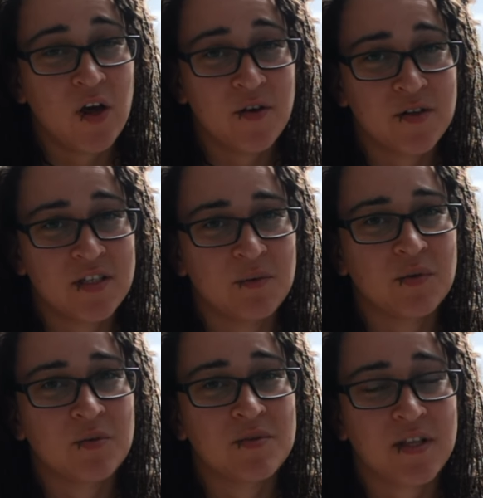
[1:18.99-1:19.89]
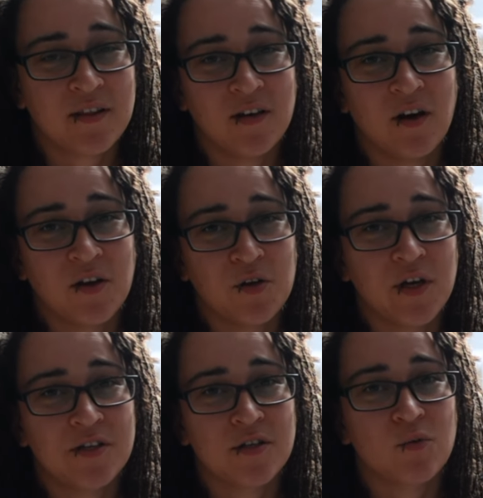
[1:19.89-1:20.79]
other symptoms that the
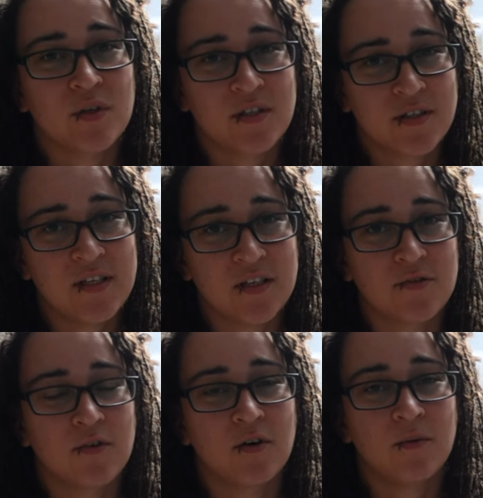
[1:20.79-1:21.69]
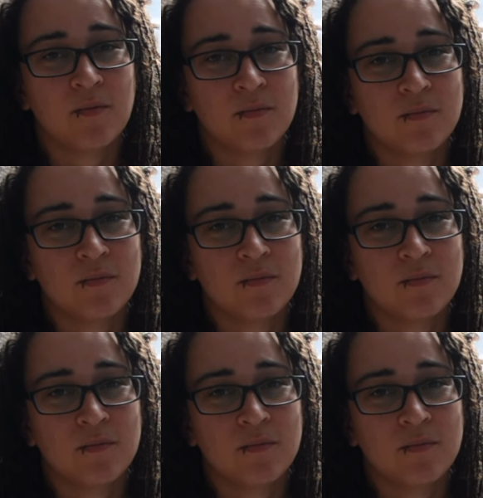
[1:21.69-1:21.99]
inoculation was successful.